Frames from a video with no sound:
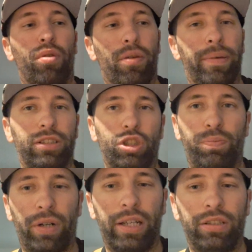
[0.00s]
more about the
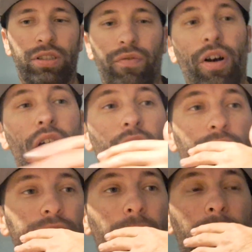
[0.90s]
spreads
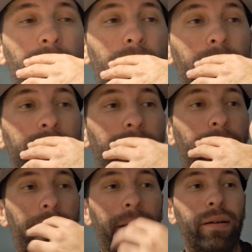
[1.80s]
involved and
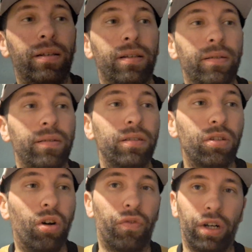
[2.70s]
uh,
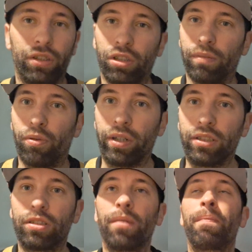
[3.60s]
the over under of the
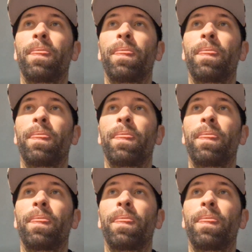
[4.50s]
points.